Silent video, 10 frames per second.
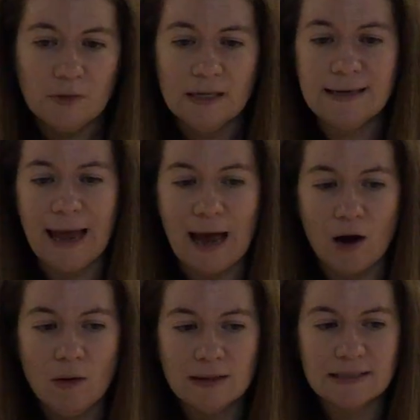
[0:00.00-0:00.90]

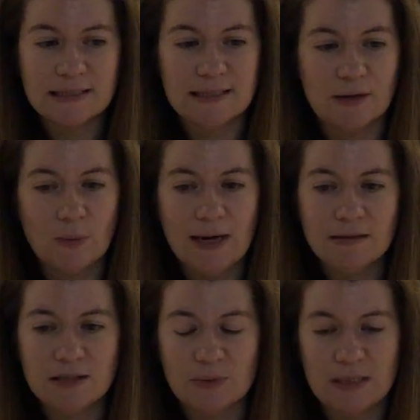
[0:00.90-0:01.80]
Now, let's see, what
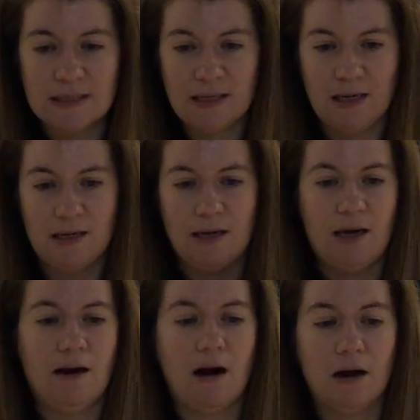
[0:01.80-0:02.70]
else do we see
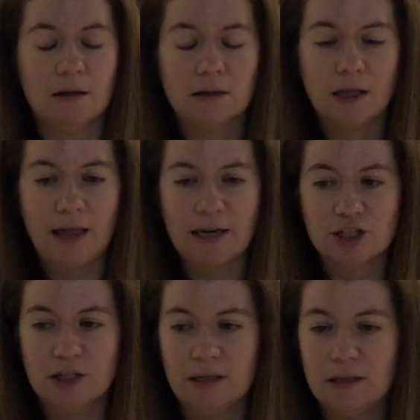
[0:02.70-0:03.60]
in our
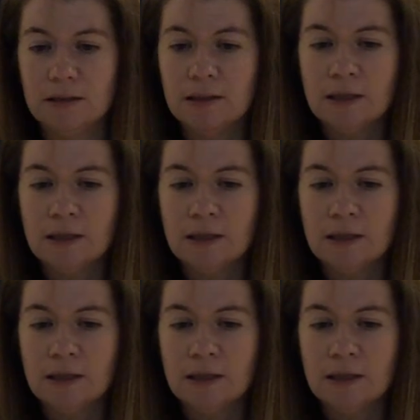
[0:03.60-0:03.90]
collection?